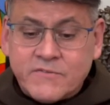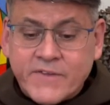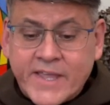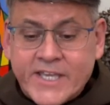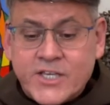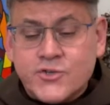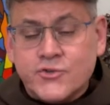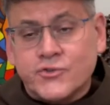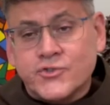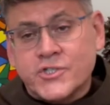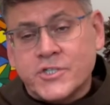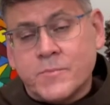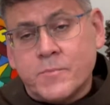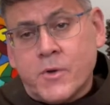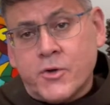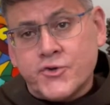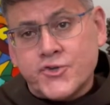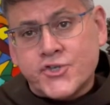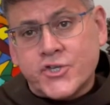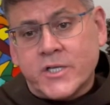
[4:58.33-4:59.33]
Angels in
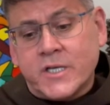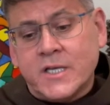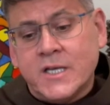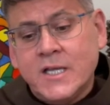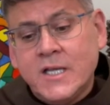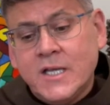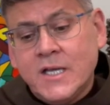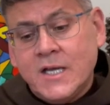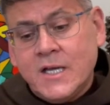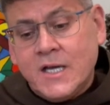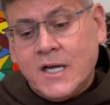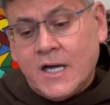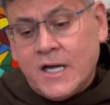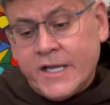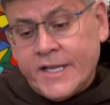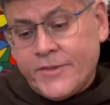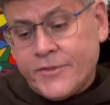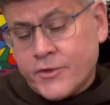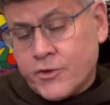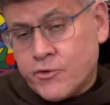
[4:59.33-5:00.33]
Motion,
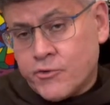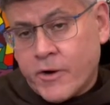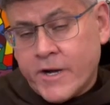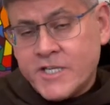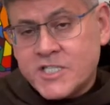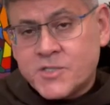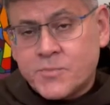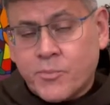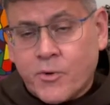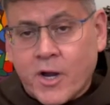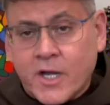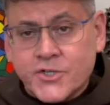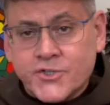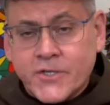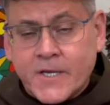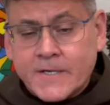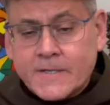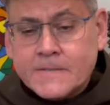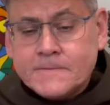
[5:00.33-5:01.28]
and the Grace Project.